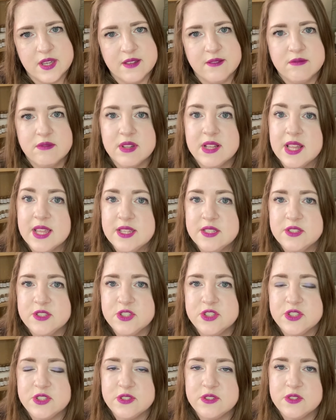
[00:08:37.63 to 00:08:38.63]

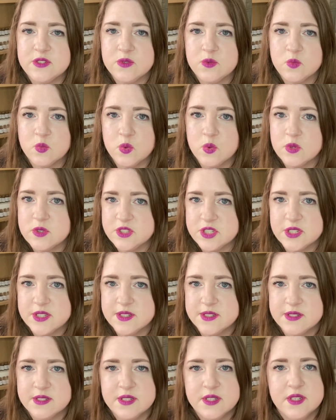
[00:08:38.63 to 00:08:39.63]
cleansed
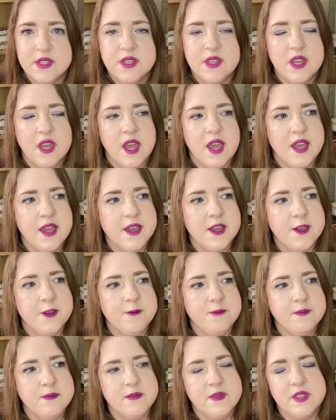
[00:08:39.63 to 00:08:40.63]
water.
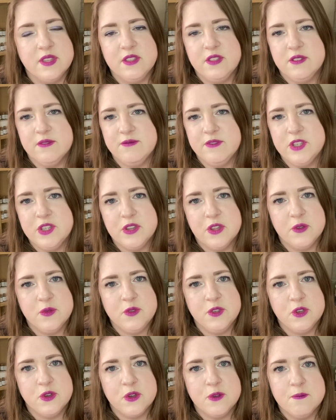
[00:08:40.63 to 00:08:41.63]
You know,
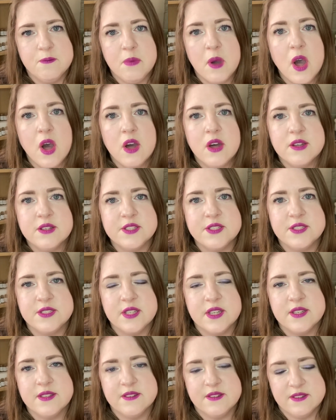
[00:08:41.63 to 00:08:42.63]
you can pass
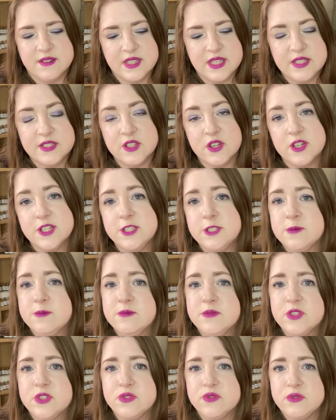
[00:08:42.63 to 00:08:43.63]
these
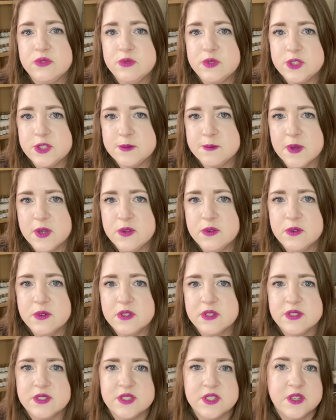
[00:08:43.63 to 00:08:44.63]
items through
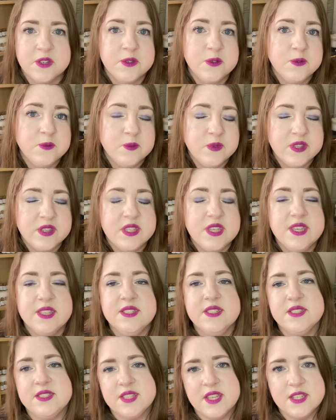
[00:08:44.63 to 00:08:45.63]
smoke. So with the
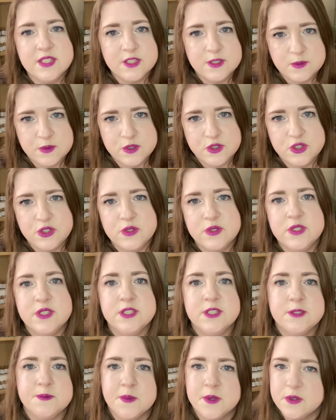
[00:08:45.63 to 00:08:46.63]
incense
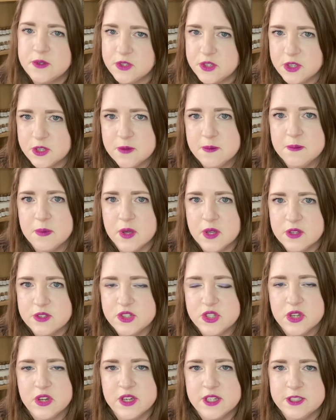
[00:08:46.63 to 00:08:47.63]
producing smoke, you can
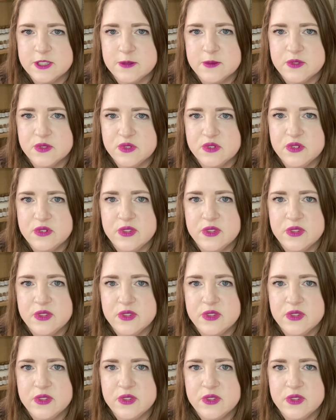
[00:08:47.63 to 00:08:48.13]
pass your item through